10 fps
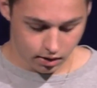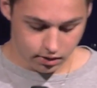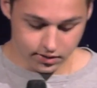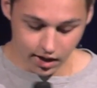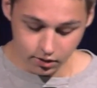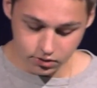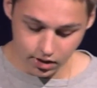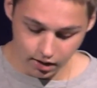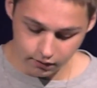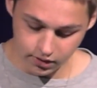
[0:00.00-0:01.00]
The title
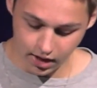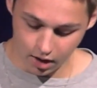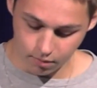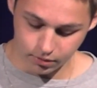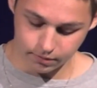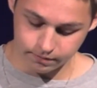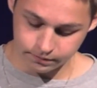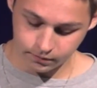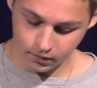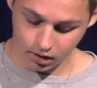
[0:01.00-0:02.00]
track of the album
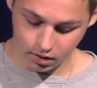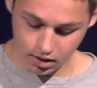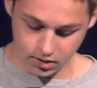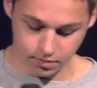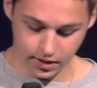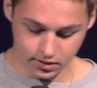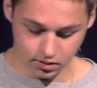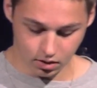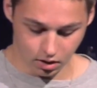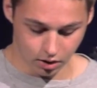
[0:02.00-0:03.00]
is based
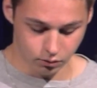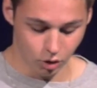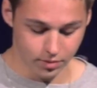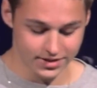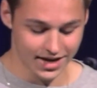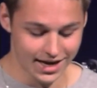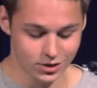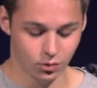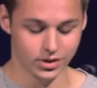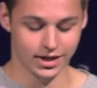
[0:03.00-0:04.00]
on Romans
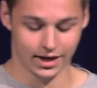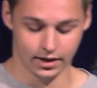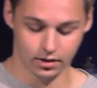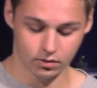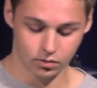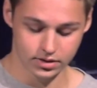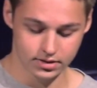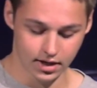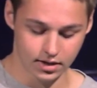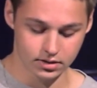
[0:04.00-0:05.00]
8:28, which
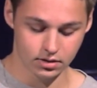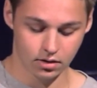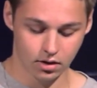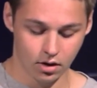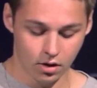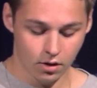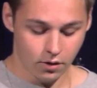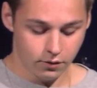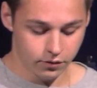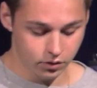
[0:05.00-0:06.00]
says,
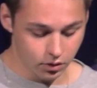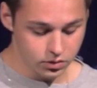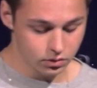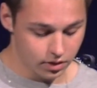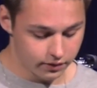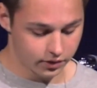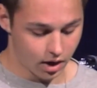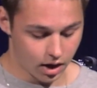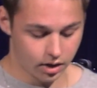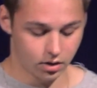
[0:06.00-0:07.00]
"For those who love
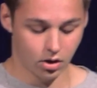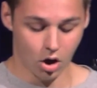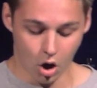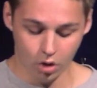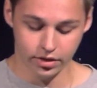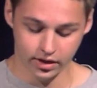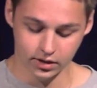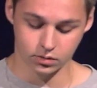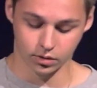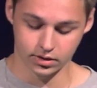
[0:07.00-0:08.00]
God, all things work